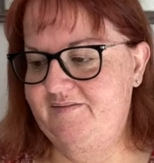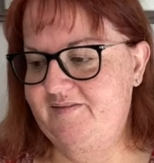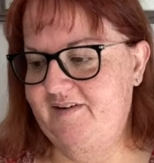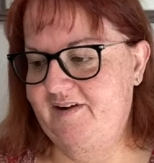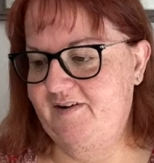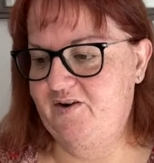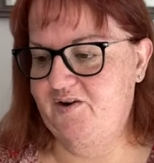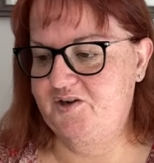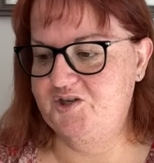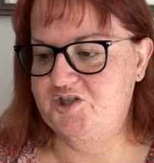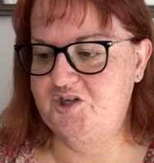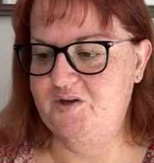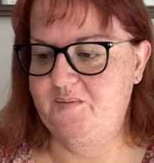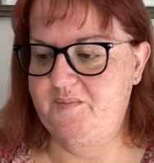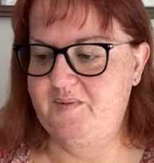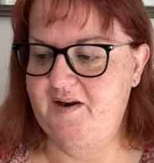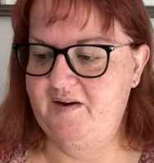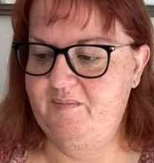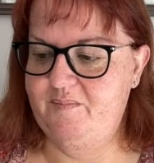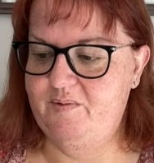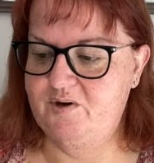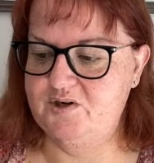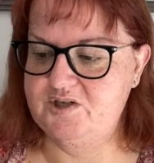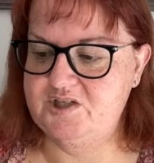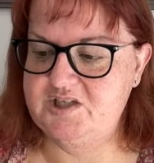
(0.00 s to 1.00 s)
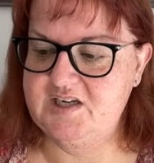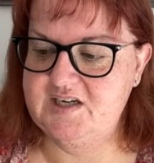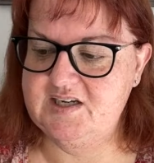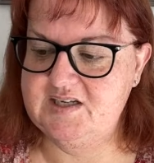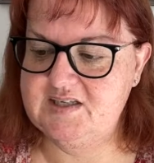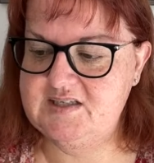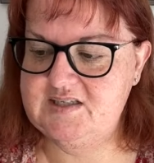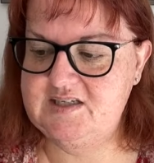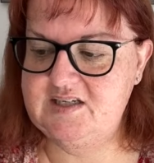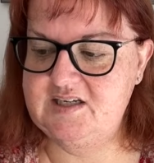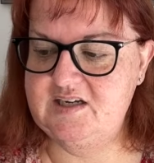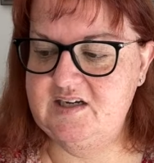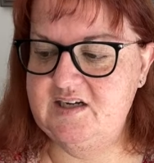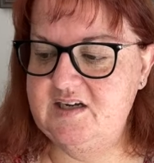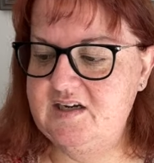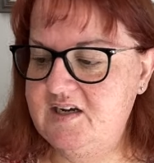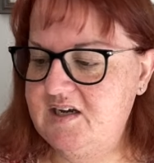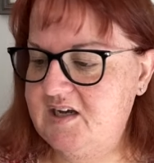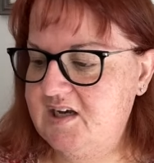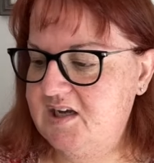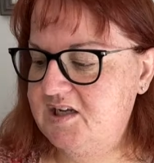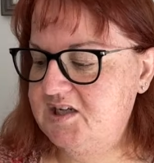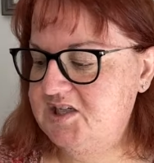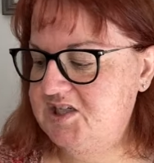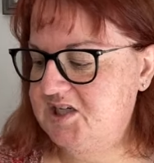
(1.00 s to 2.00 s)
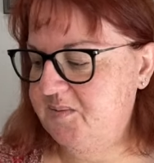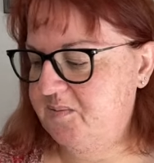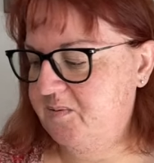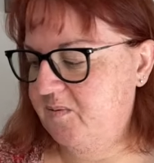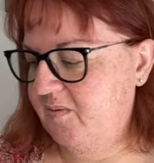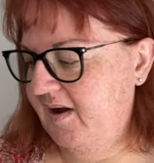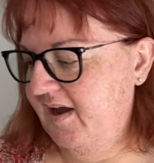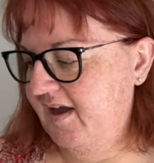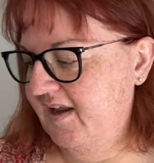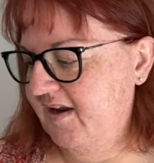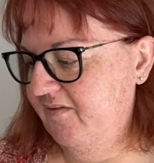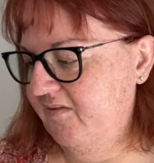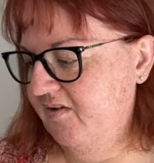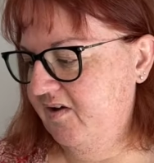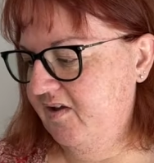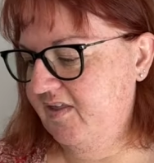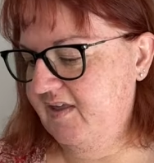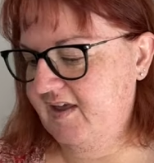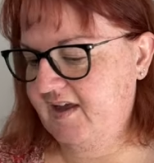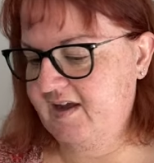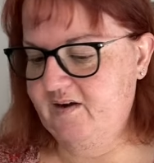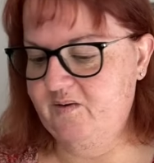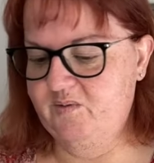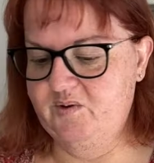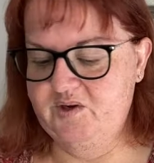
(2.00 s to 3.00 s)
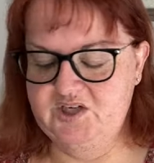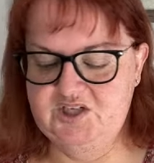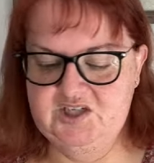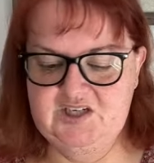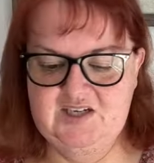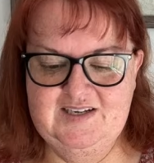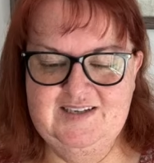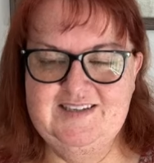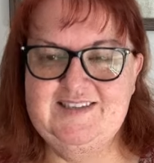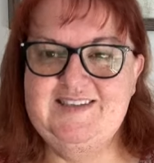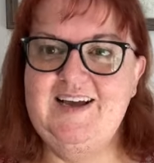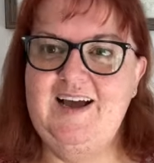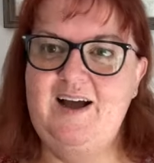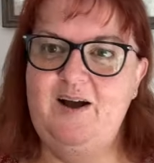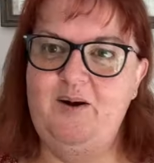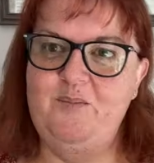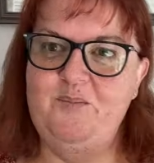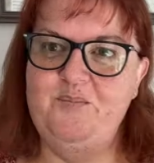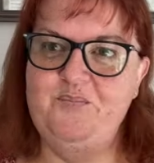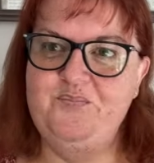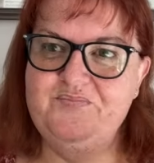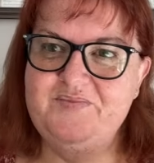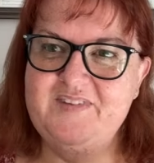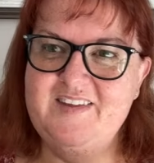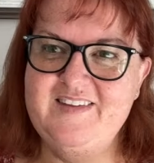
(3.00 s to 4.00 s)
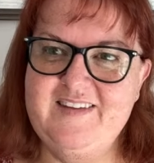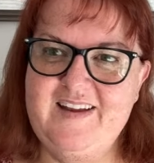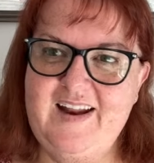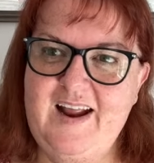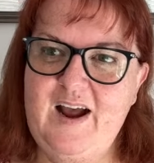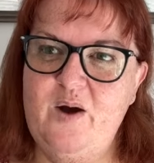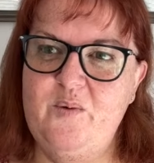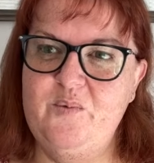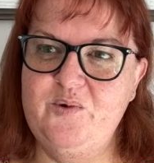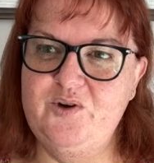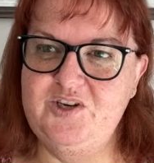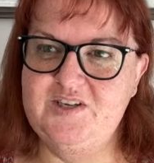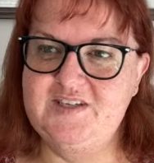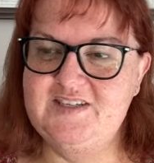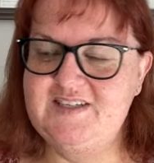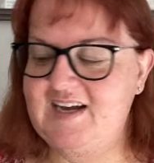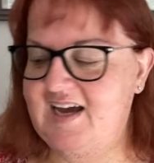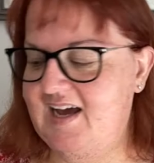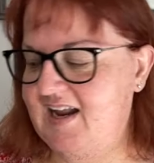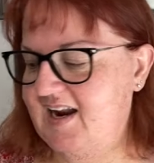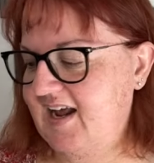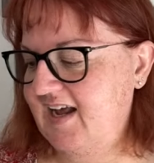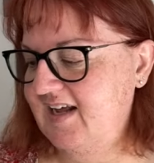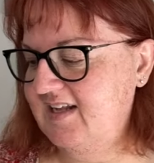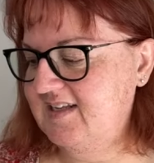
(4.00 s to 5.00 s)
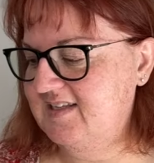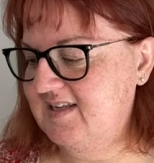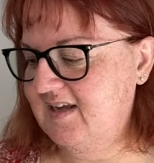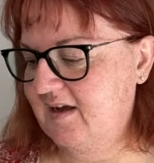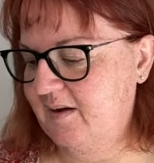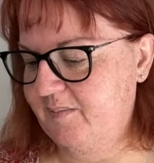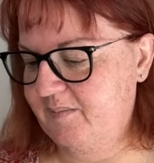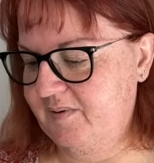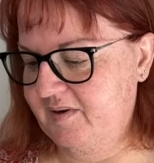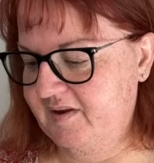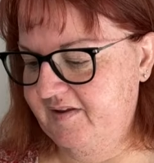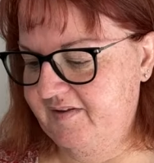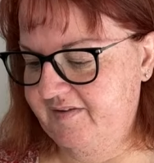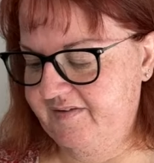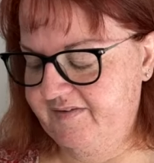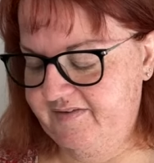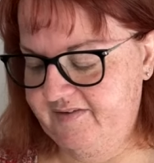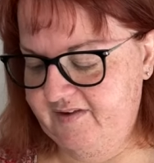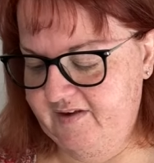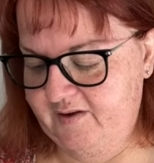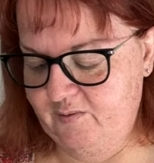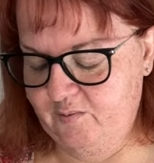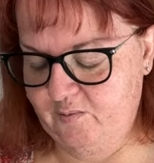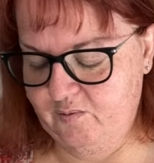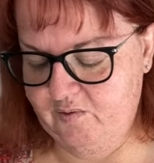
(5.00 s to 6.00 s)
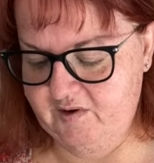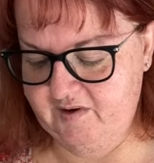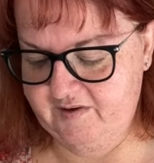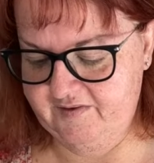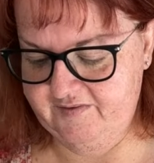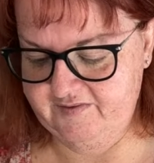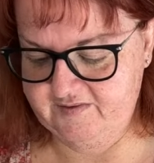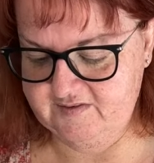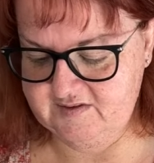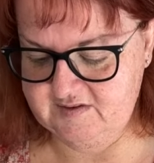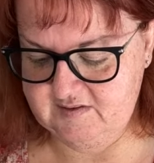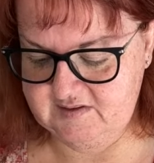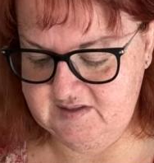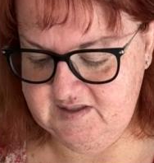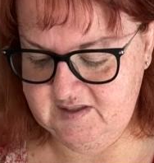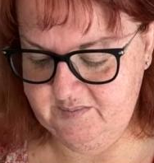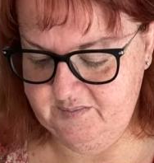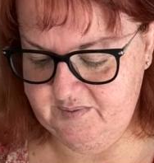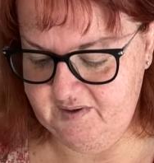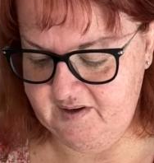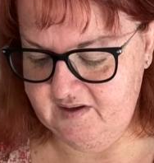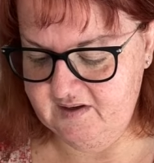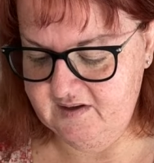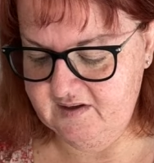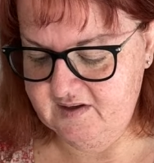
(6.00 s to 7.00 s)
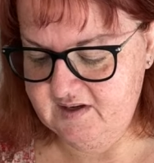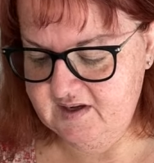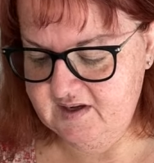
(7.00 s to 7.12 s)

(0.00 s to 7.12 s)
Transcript: got too many projects to chip away at everything, which is doesn't help when you start 8 samplers in August and September.